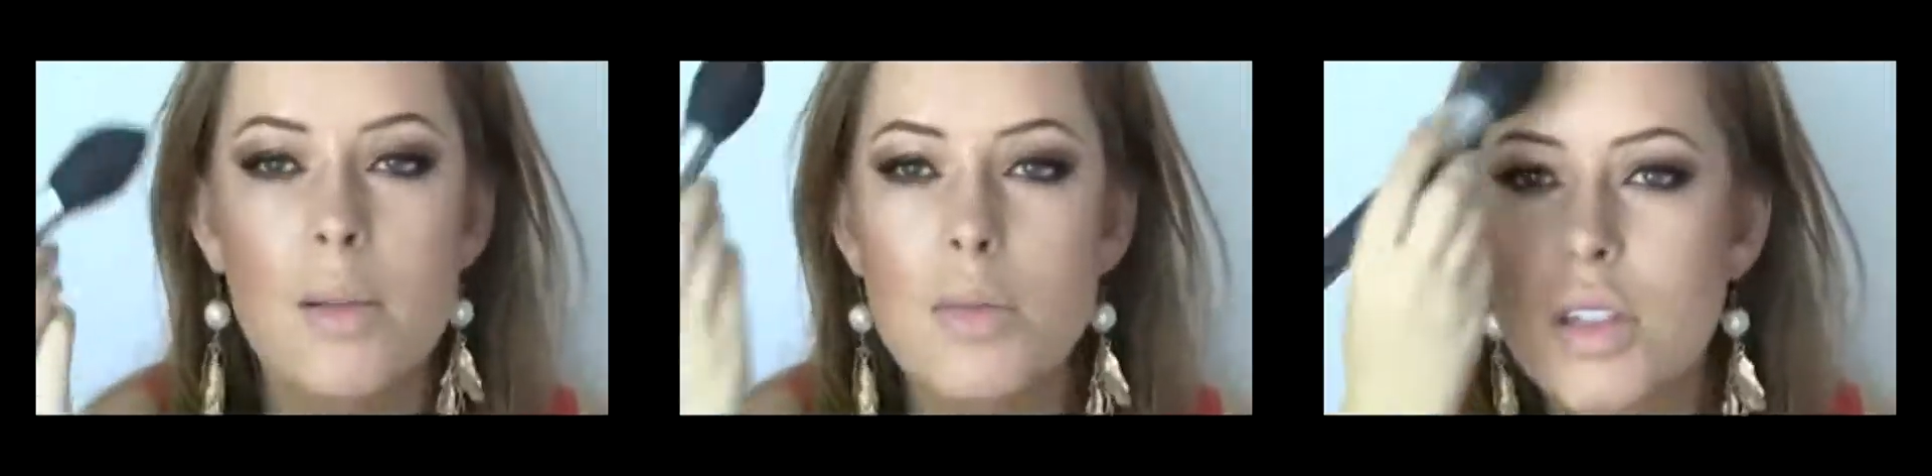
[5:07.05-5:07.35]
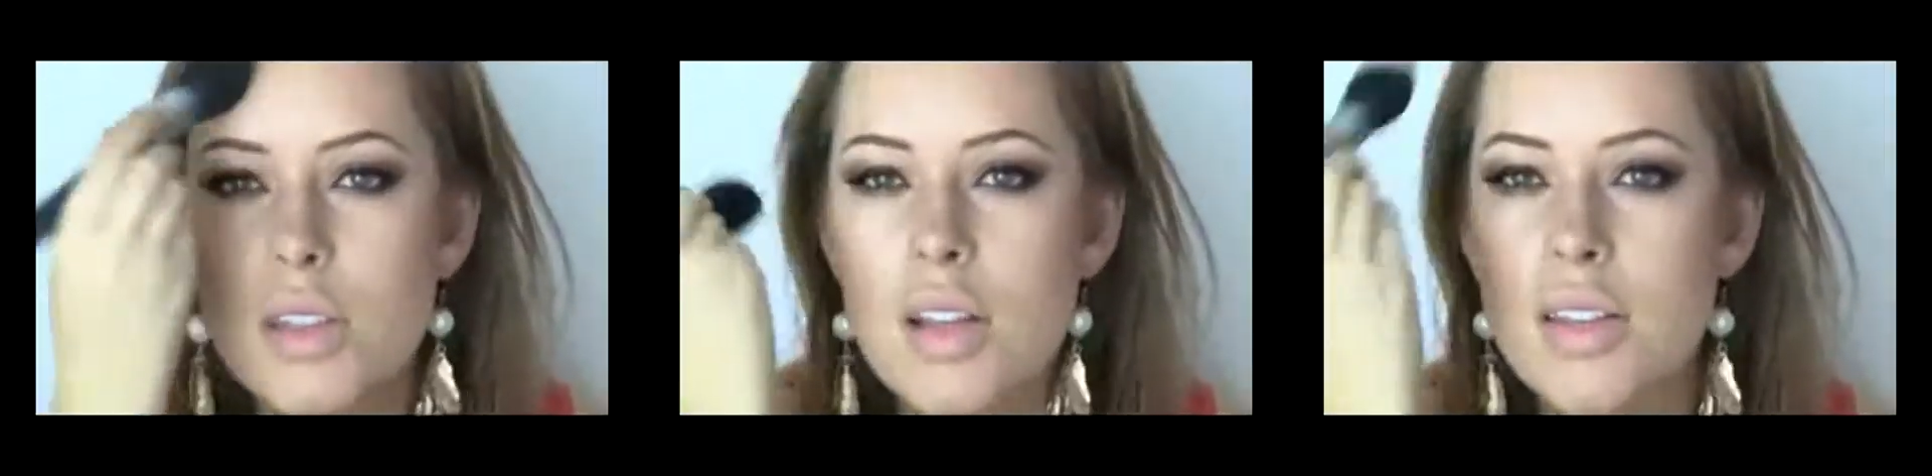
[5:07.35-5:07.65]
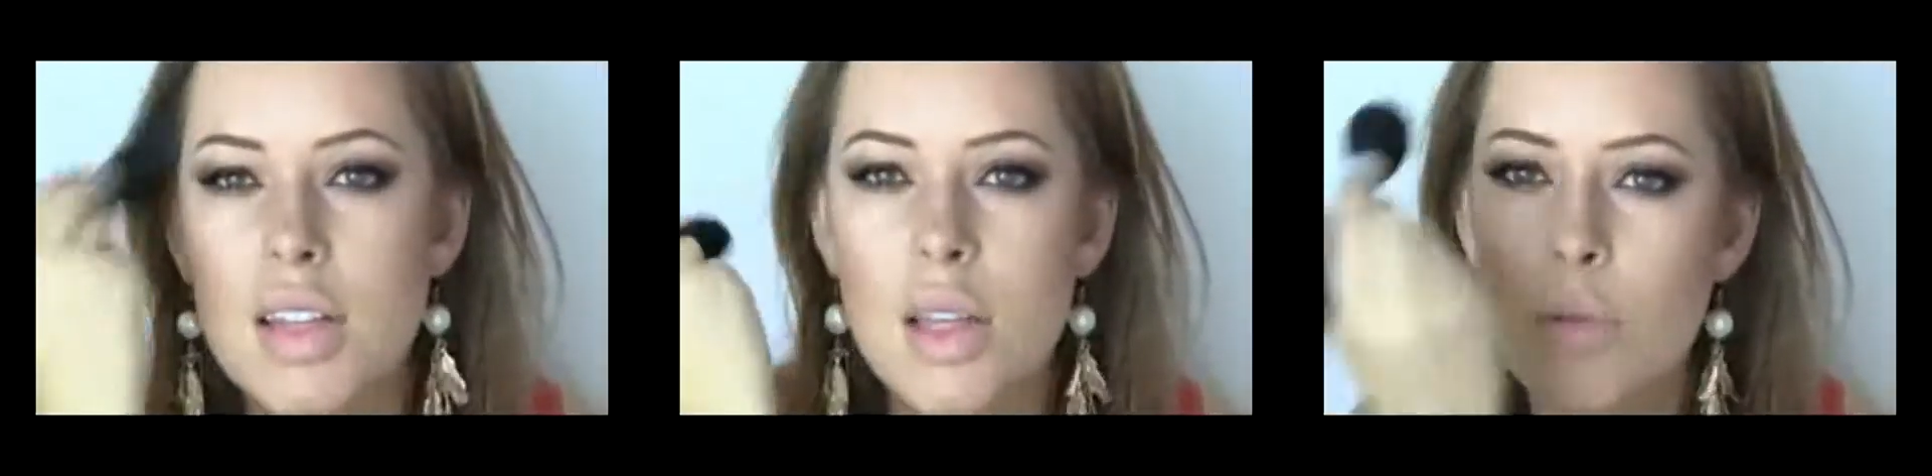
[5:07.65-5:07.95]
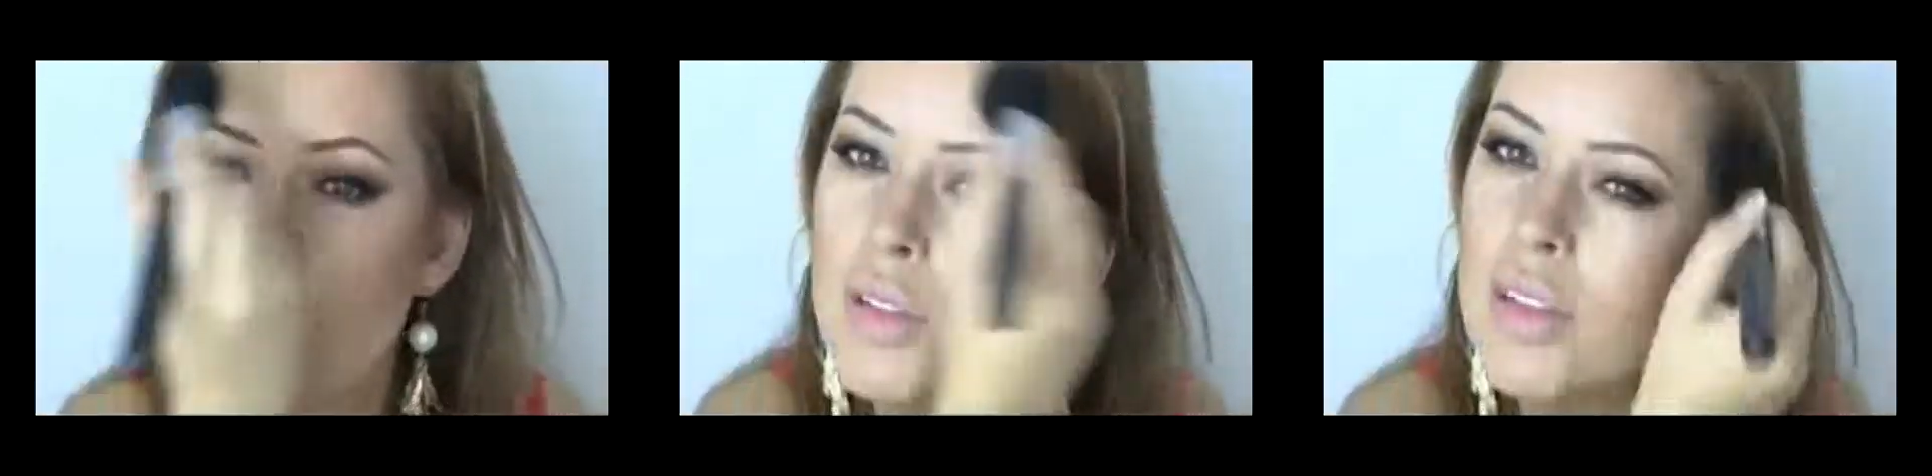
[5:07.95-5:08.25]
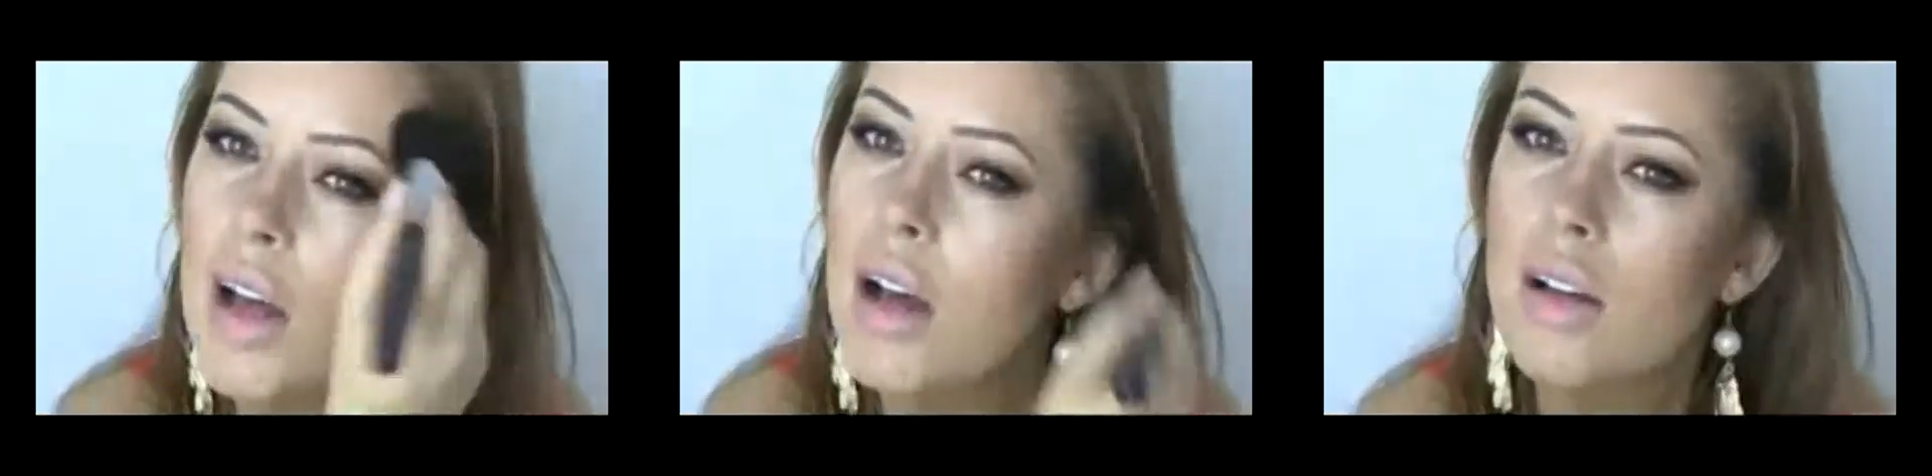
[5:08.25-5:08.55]
So I'm just dusting the
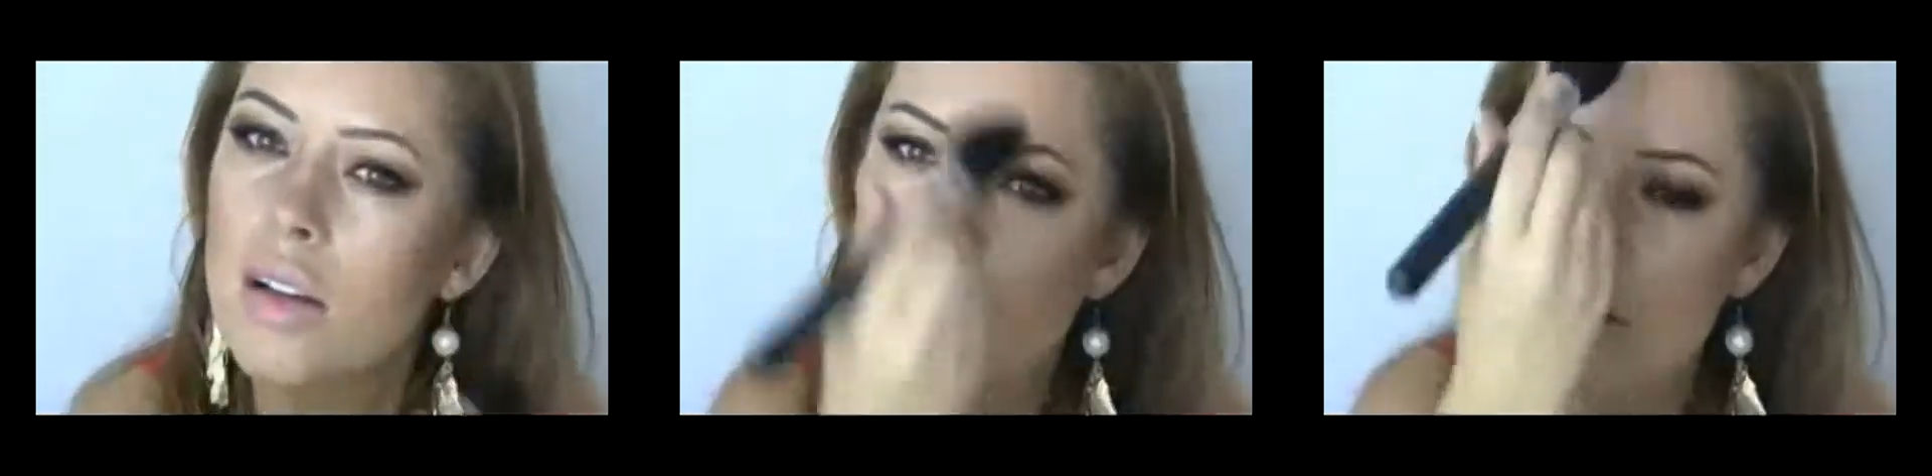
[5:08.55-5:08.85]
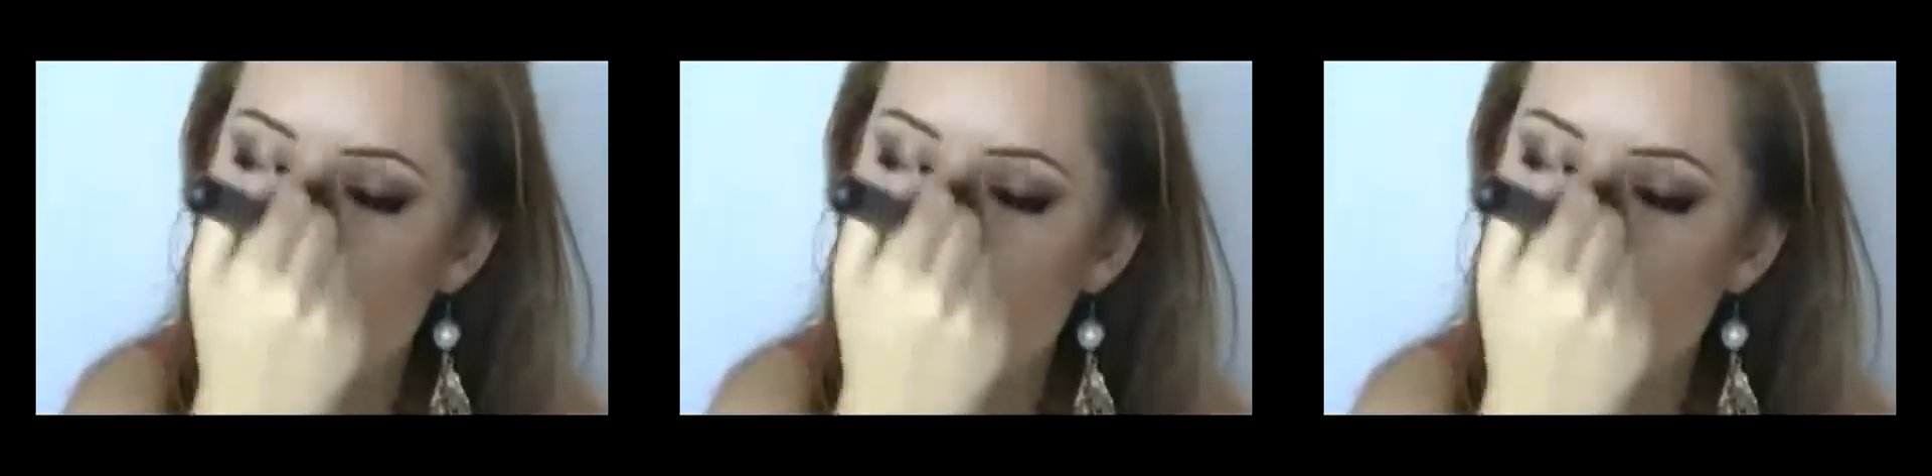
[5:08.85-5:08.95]
bronzer